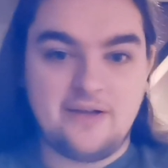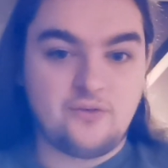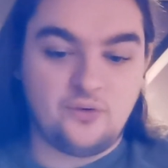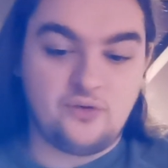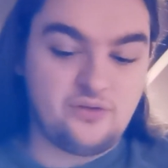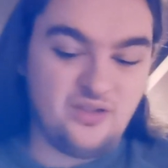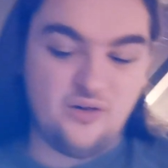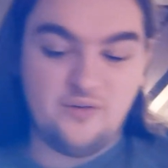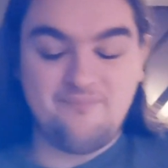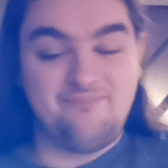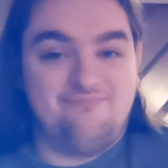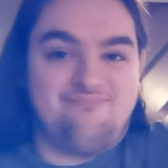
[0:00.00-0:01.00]
I just
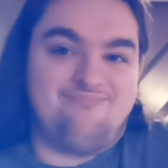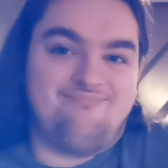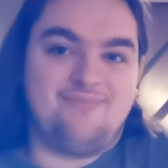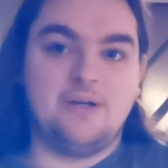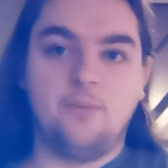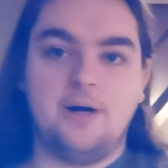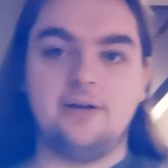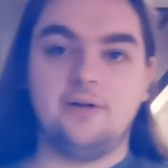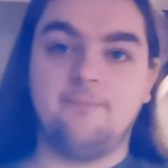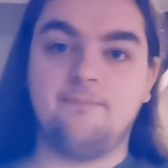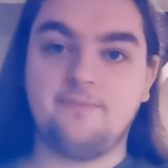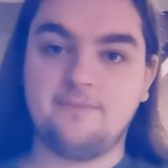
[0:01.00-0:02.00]
thought, why
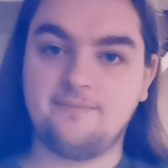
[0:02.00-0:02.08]
not?